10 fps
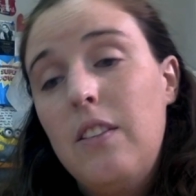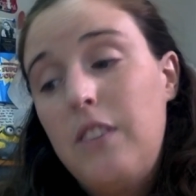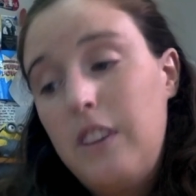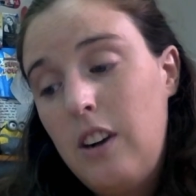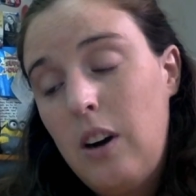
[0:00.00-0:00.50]

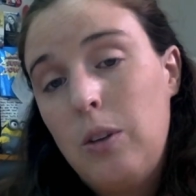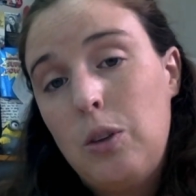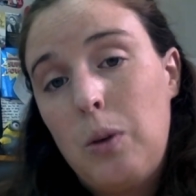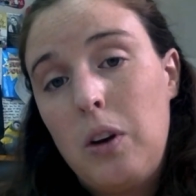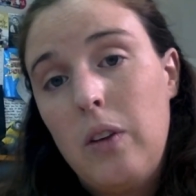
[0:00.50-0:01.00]
figure out
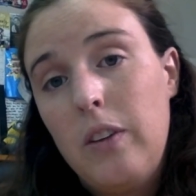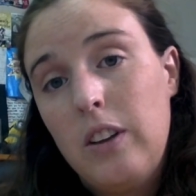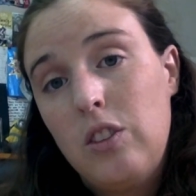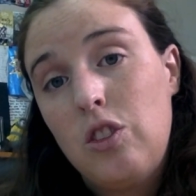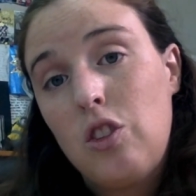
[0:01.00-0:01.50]
which one you feel
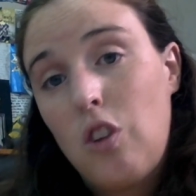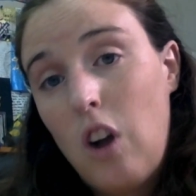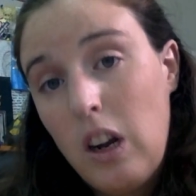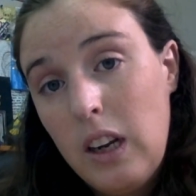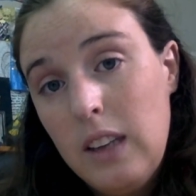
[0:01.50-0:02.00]

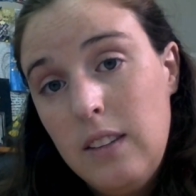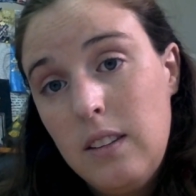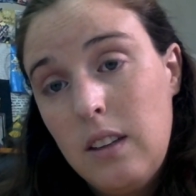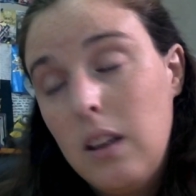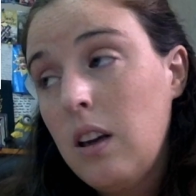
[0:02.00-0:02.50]

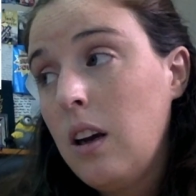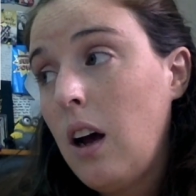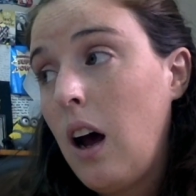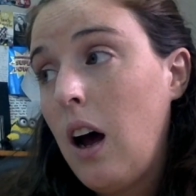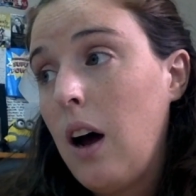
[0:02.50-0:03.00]
strongest,
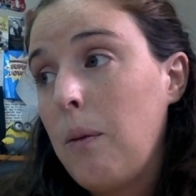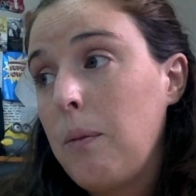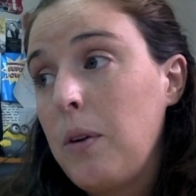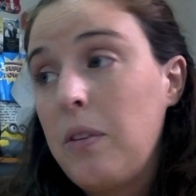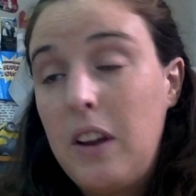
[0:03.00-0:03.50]

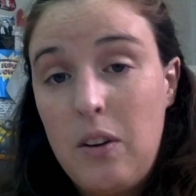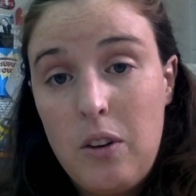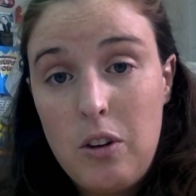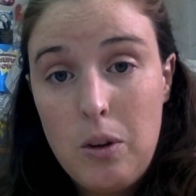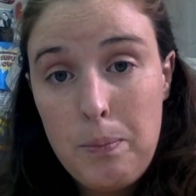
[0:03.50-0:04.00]
you think you
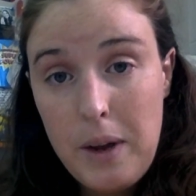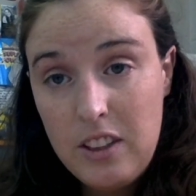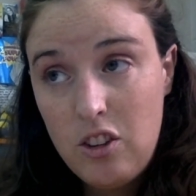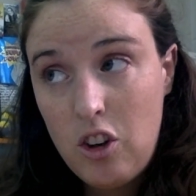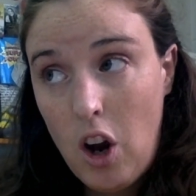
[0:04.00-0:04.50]
can do the
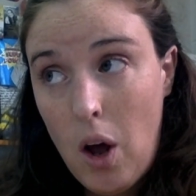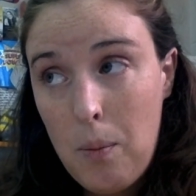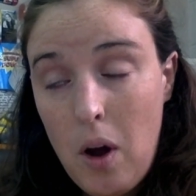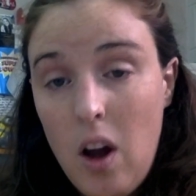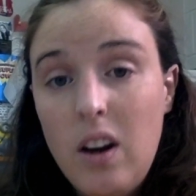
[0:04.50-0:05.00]
best job
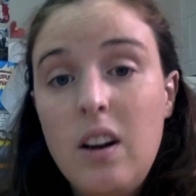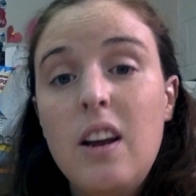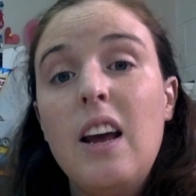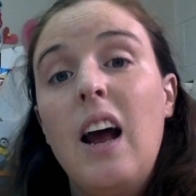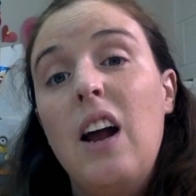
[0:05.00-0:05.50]
on,
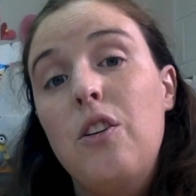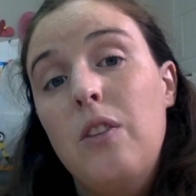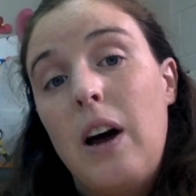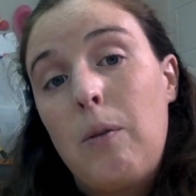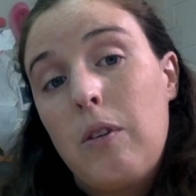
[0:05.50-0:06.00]
and do
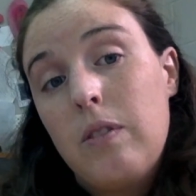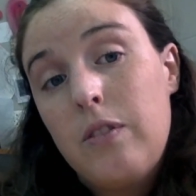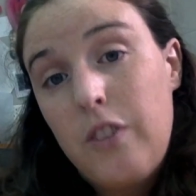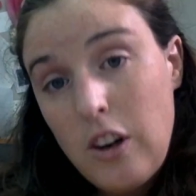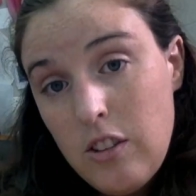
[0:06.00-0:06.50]
that one
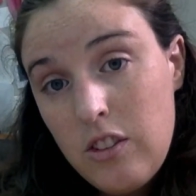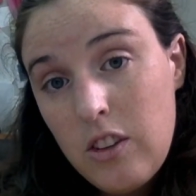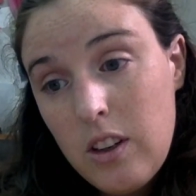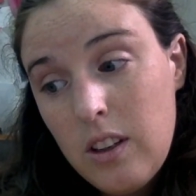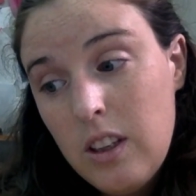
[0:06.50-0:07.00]
first,